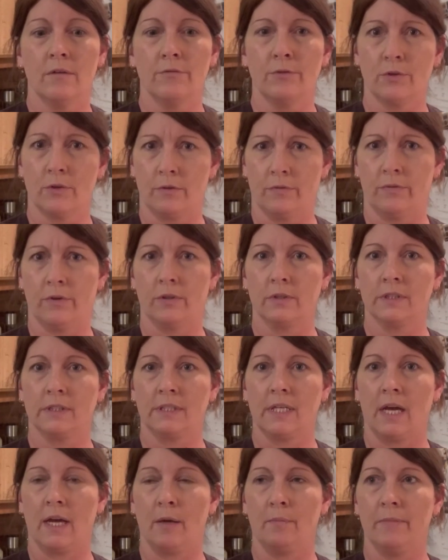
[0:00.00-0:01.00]
for the first
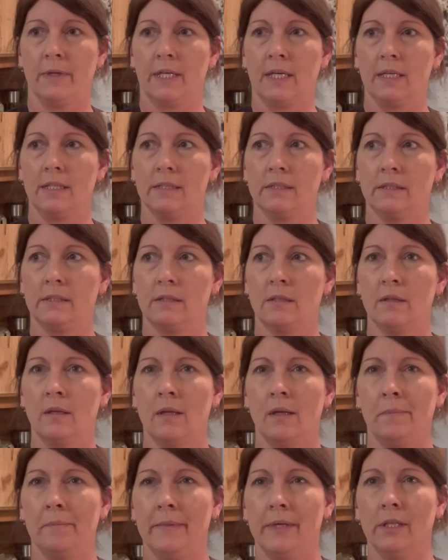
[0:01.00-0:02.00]
time because
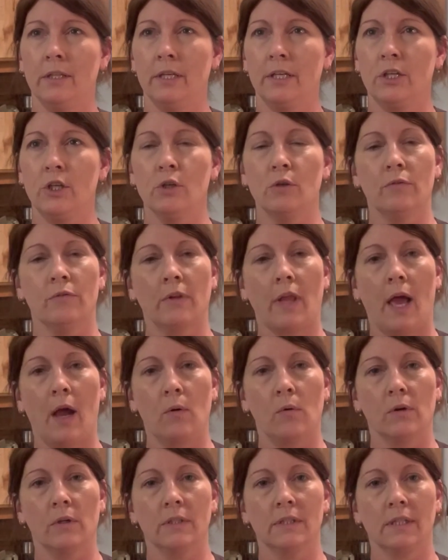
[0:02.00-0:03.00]
milling your
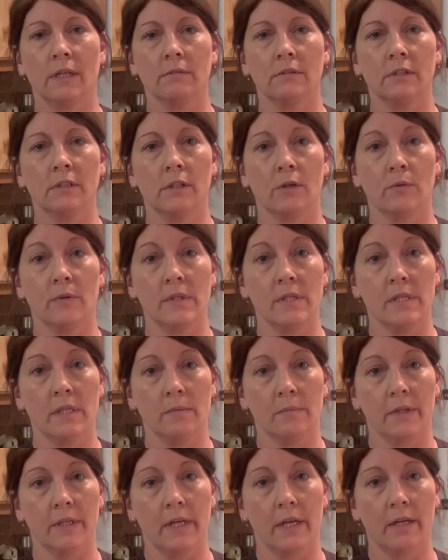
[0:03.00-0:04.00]
flour sounds so
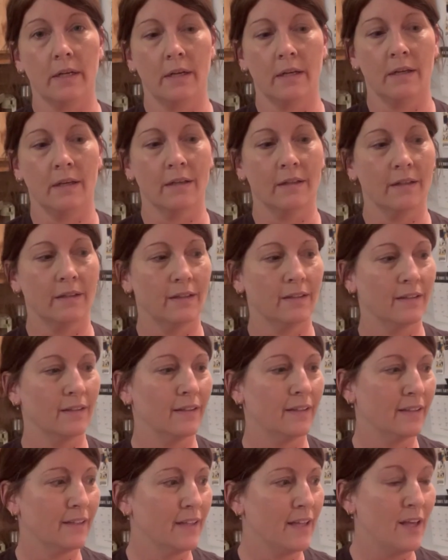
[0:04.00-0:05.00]
intimidating,
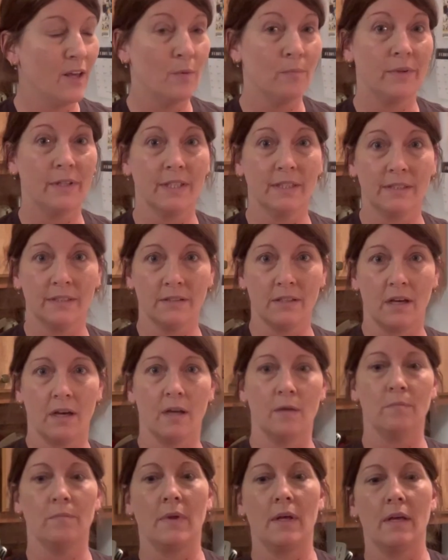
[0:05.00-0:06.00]
but it's
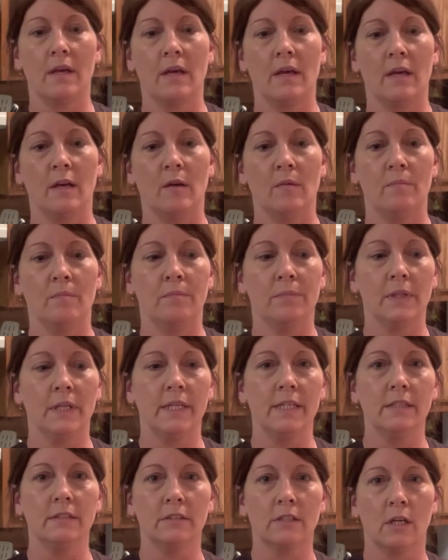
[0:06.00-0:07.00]
not.
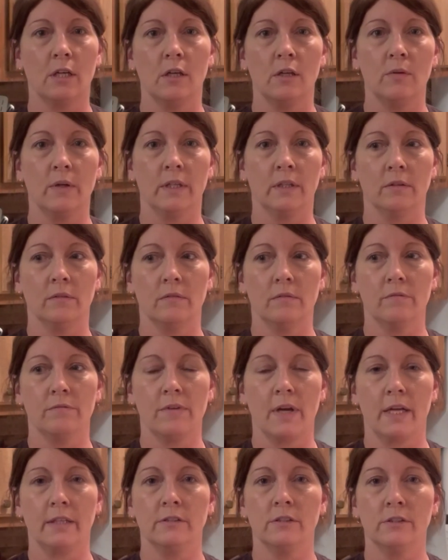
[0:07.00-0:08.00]
Please go and
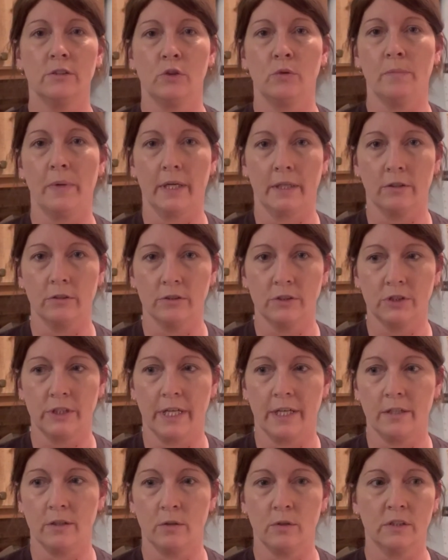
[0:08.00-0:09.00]
find Sue Beckers'
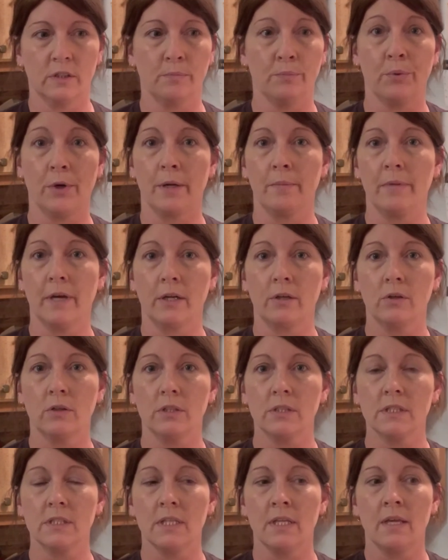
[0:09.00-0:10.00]
channel. It's Bread
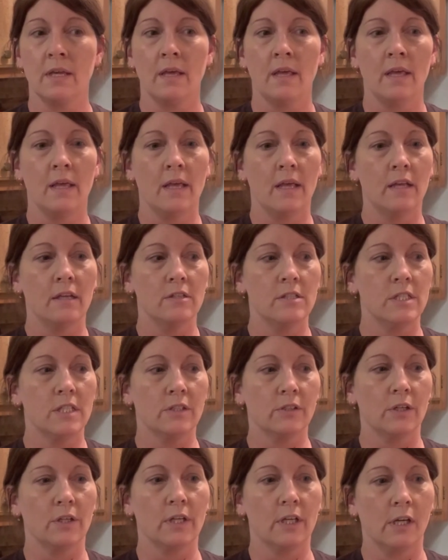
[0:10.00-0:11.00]
Beckers.
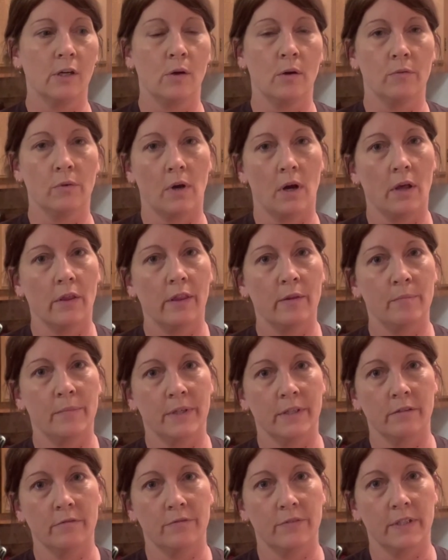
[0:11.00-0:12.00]
She's going to go over all the
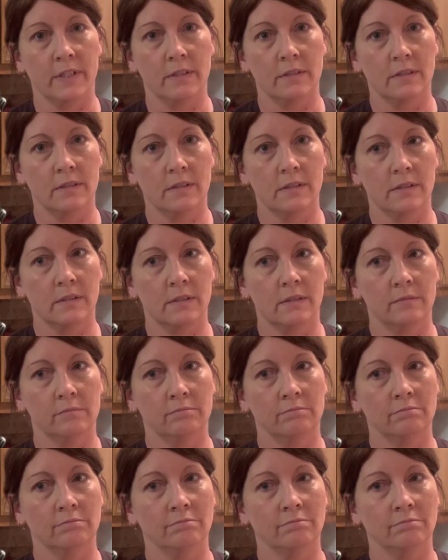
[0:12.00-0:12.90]
benefits